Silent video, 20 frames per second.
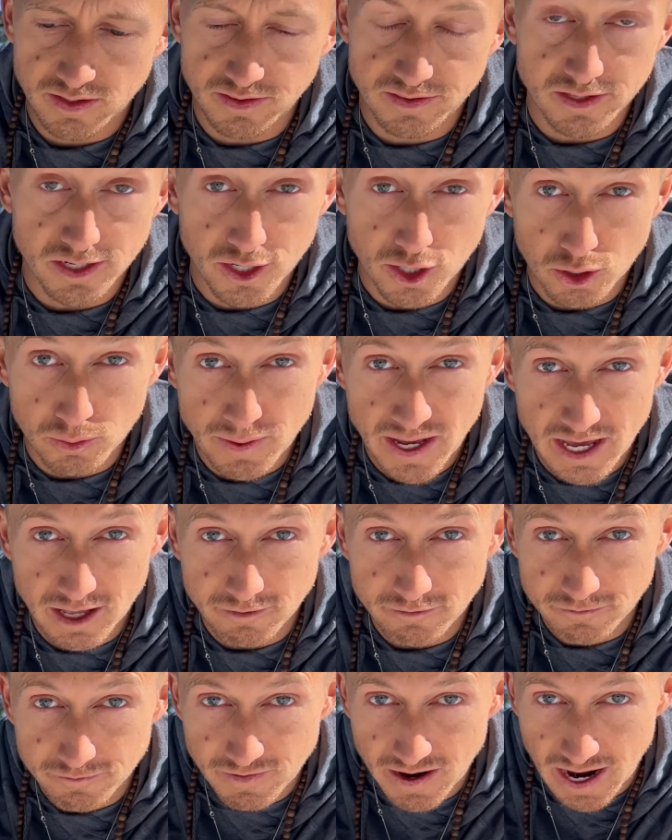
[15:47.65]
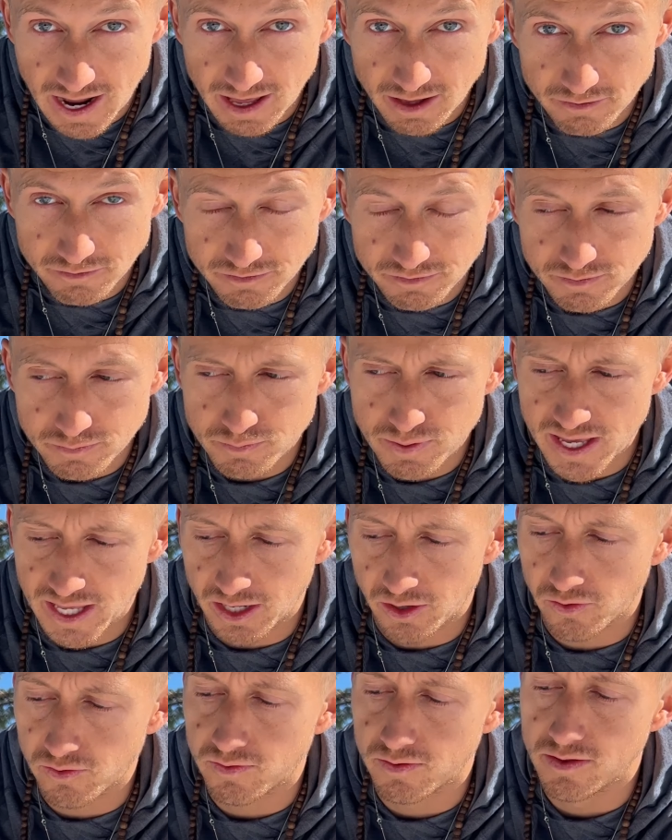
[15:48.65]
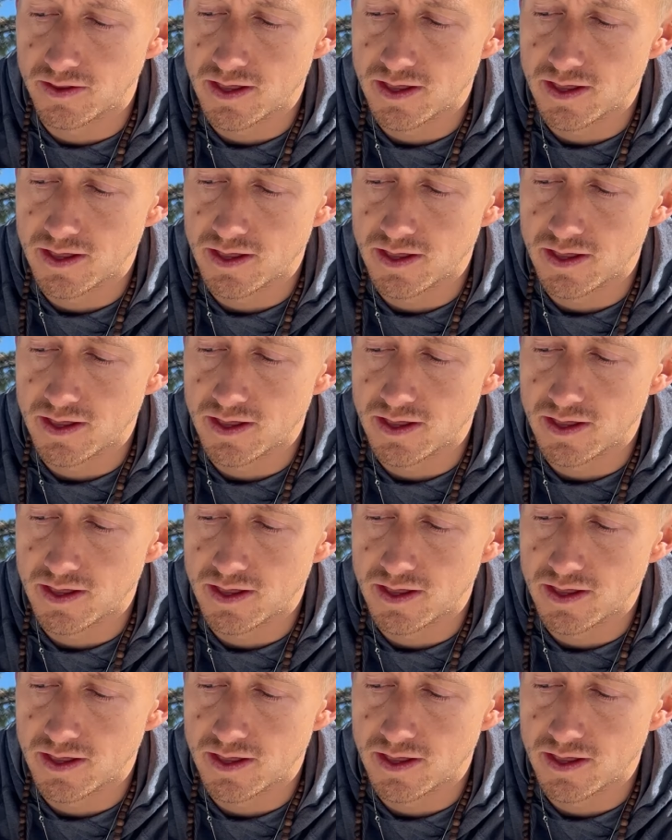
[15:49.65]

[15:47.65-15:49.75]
the Nomad 5 panel,